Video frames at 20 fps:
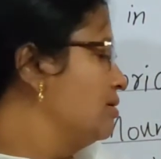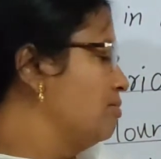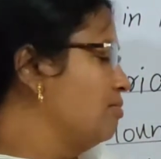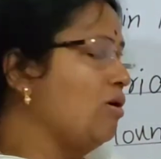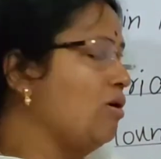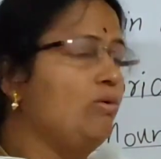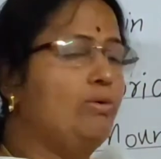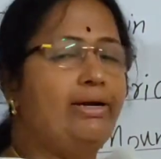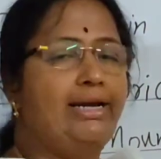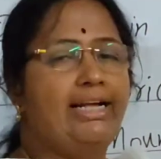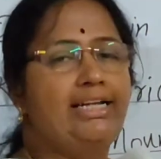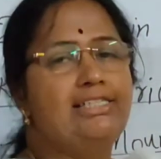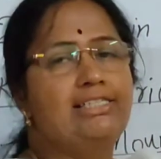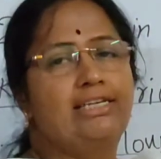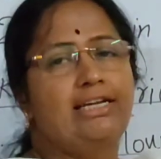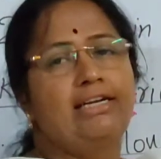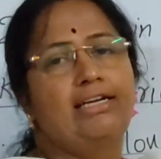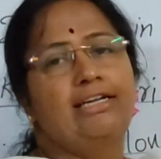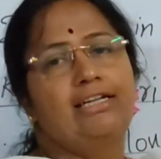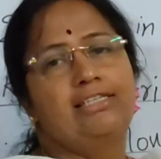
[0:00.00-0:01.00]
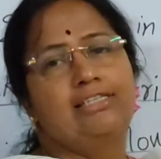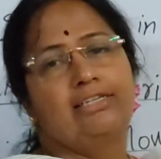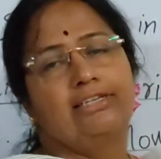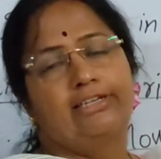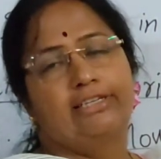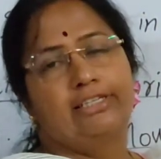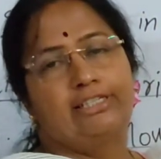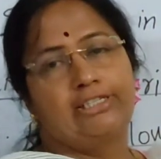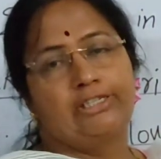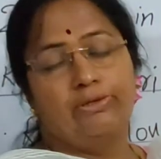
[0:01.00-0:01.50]
Mountains and
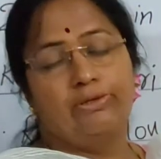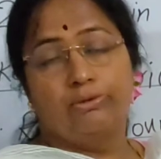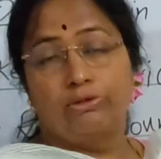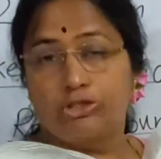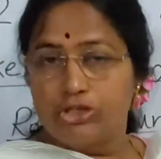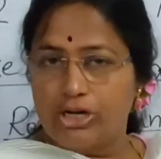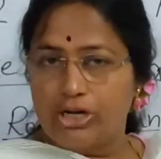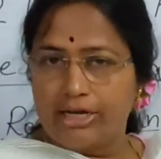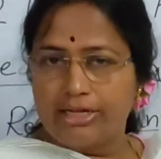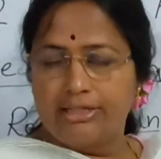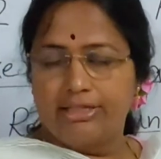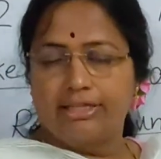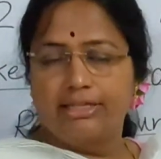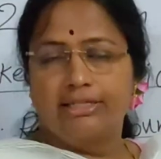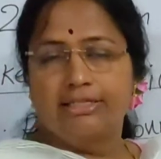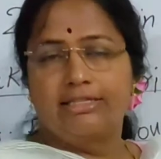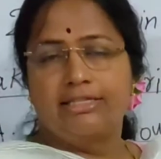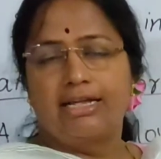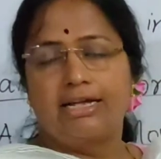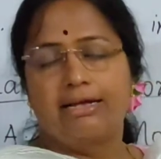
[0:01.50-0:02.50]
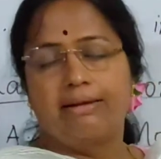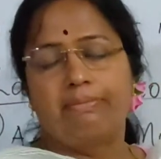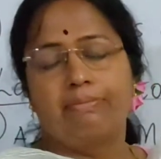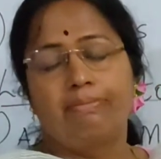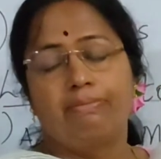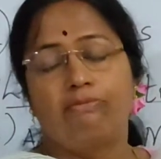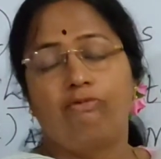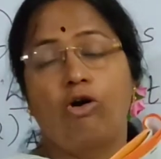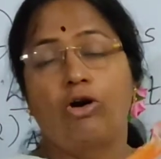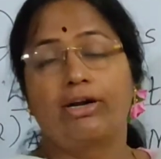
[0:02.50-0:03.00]
deserts, you check
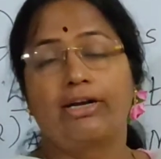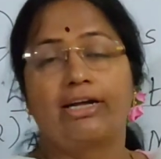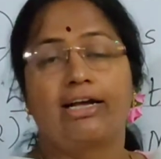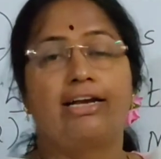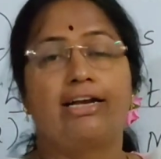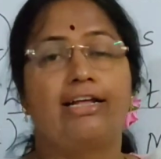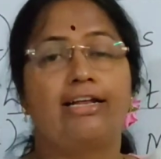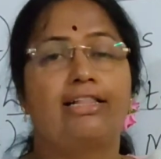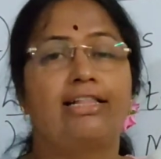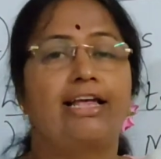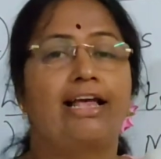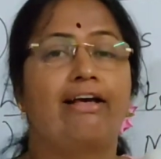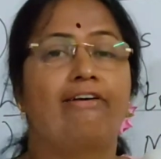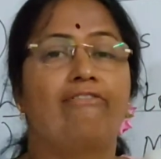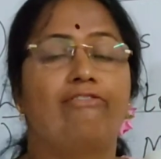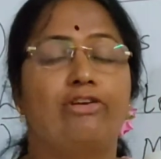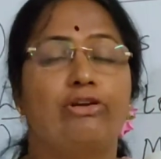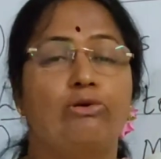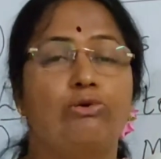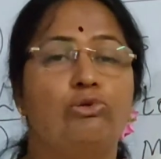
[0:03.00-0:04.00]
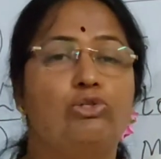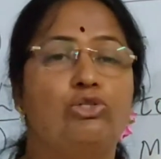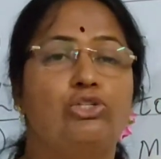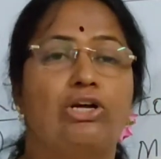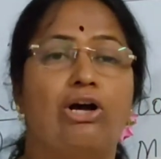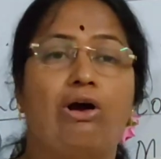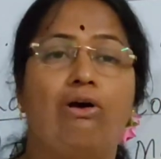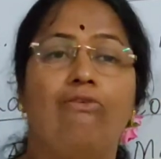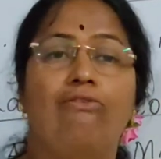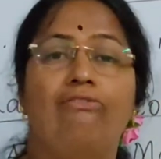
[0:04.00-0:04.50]
them, what color they have used,
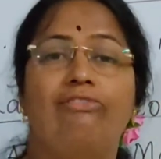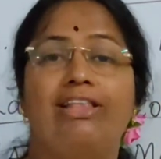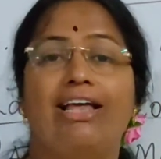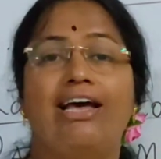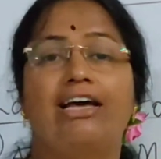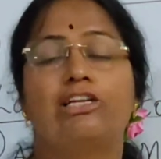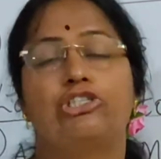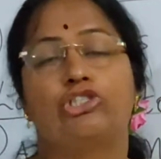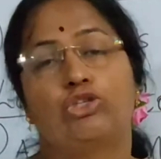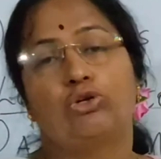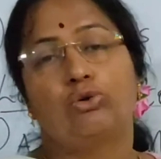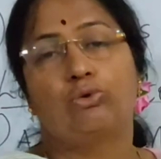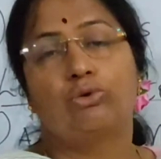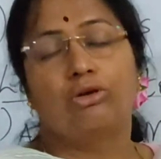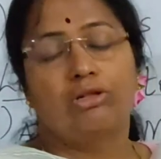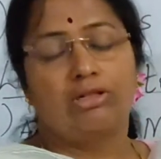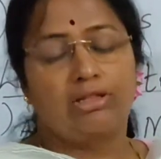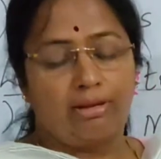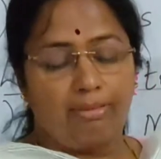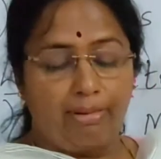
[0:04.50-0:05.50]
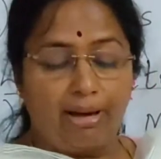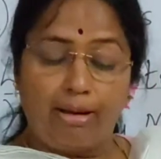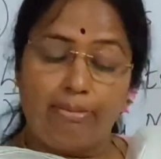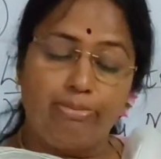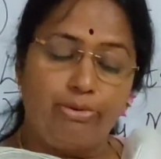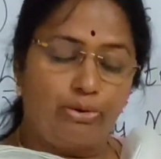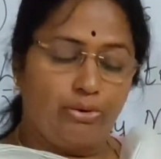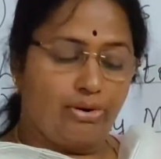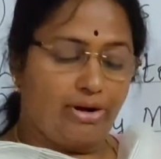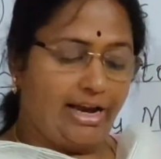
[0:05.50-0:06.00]
how they are shown on the map,
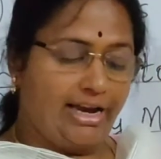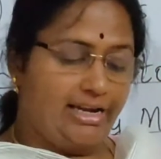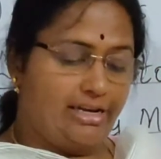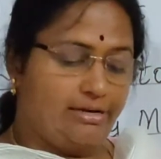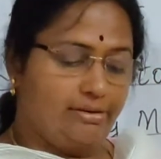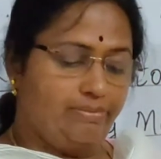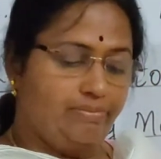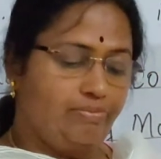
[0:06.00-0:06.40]
you write.